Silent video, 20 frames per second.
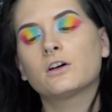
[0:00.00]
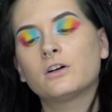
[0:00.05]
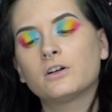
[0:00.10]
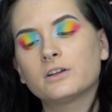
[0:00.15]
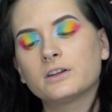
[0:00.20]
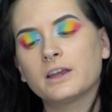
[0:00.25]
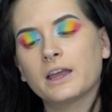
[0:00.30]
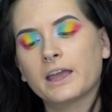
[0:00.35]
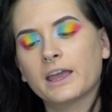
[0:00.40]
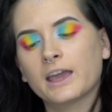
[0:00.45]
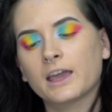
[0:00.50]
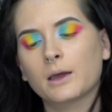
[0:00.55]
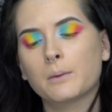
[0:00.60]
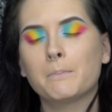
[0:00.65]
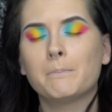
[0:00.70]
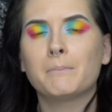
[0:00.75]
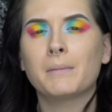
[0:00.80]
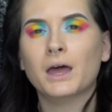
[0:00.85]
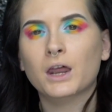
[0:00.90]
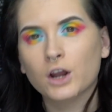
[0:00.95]
called a
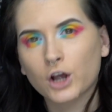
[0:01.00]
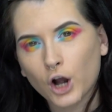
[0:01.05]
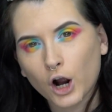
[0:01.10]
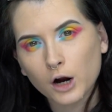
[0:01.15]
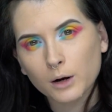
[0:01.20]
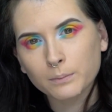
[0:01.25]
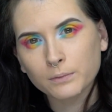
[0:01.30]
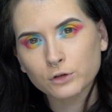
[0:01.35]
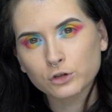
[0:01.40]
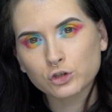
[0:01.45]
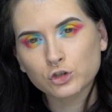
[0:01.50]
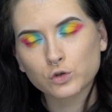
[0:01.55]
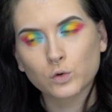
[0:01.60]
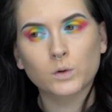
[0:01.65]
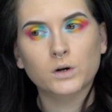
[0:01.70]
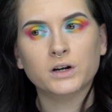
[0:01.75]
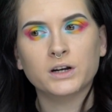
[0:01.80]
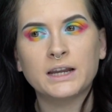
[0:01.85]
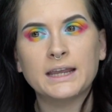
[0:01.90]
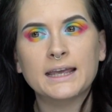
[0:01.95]
metacarpal
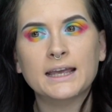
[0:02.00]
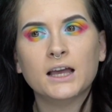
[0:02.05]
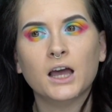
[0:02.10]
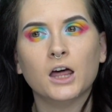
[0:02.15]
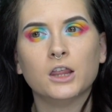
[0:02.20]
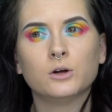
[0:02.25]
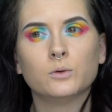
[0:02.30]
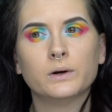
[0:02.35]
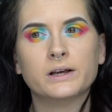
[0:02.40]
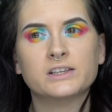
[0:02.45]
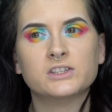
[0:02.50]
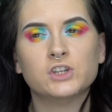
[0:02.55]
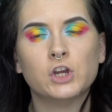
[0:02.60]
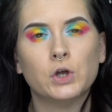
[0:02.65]
shortening, otherwise